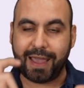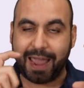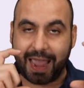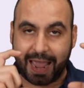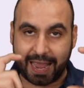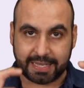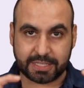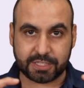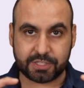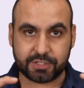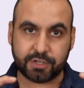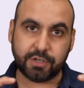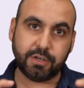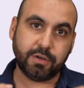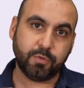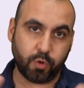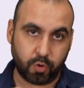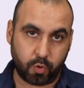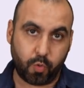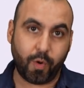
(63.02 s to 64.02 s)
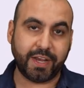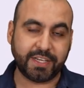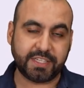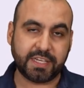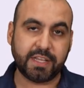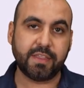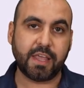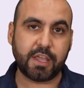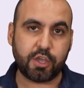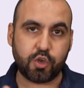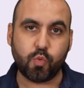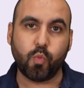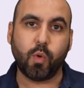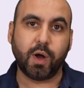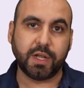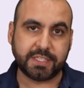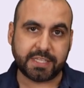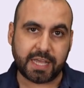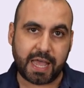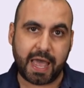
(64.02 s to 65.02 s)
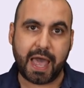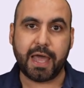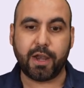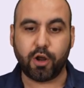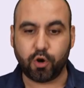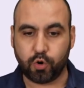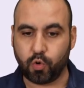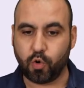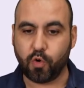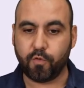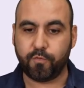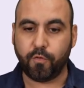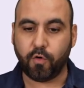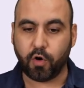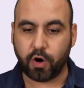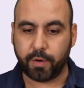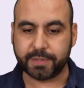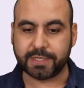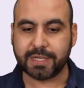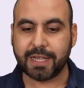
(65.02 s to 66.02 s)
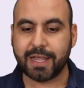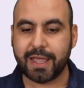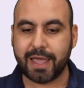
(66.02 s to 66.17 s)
answer or question that you want to add on Google Forms.